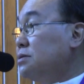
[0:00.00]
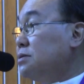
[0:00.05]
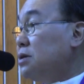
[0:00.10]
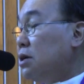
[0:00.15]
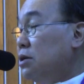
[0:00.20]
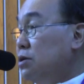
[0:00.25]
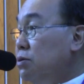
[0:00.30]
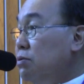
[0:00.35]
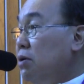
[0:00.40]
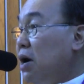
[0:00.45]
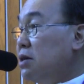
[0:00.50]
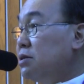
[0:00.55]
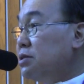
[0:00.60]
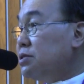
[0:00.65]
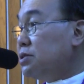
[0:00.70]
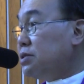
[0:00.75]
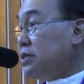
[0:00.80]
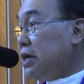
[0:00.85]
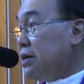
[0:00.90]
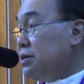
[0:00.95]
a new
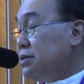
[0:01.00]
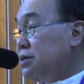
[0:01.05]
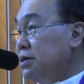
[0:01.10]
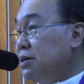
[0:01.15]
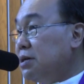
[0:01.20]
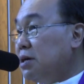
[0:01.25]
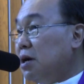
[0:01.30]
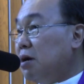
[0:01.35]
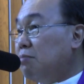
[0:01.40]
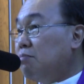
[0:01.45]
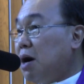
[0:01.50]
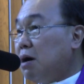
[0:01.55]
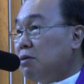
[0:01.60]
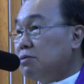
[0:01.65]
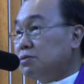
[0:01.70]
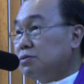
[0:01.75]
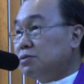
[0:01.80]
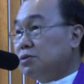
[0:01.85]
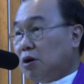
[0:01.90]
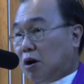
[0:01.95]
understanding
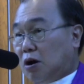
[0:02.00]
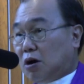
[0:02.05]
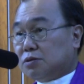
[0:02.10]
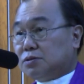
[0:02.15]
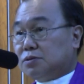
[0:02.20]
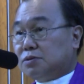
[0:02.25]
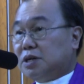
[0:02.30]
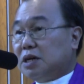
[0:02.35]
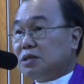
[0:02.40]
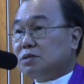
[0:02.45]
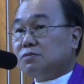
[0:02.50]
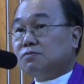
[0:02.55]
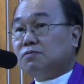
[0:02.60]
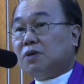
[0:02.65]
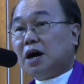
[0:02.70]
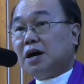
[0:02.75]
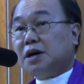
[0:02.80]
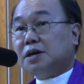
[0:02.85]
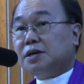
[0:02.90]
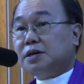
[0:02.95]
about God. That's
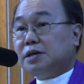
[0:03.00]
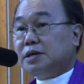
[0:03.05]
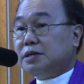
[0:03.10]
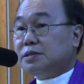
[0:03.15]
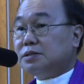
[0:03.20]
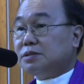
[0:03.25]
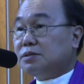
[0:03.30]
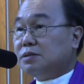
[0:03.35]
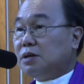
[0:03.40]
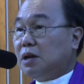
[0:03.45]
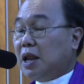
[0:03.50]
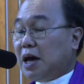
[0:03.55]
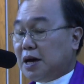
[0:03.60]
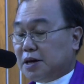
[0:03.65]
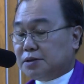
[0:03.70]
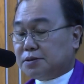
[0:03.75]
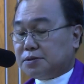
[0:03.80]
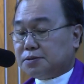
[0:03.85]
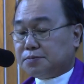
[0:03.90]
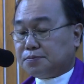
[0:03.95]
why he is the light.